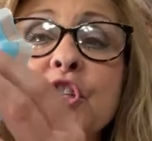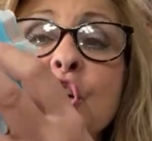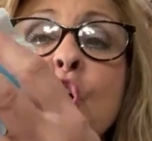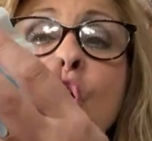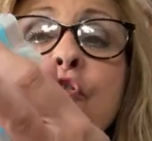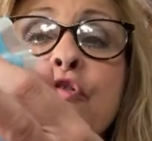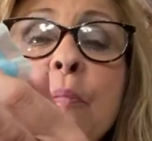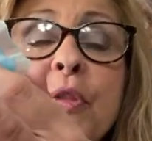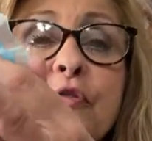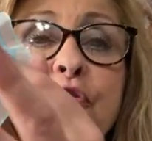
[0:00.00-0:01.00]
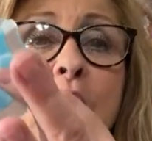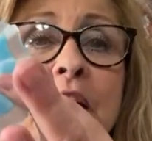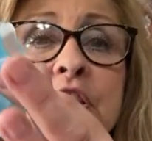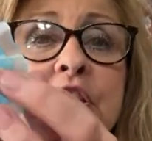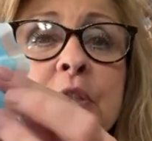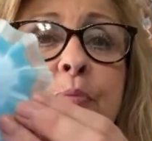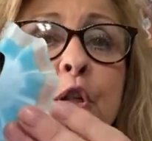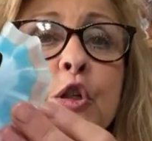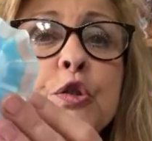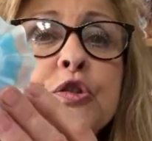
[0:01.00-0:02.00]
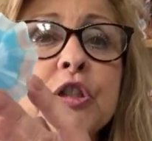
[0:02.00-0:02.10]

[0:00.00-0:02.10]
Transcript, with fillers: to go from the frosted blue